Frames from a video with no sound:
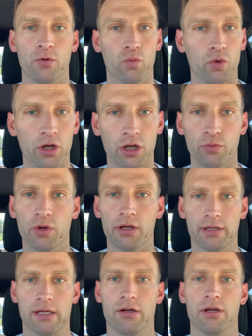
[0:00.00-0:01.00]
Really,
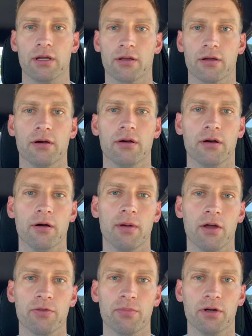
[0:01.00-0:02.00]
really caring
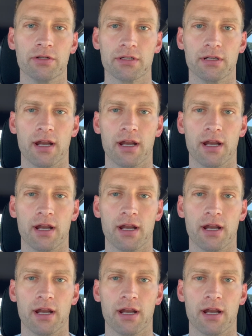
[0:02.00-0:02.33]
about the person.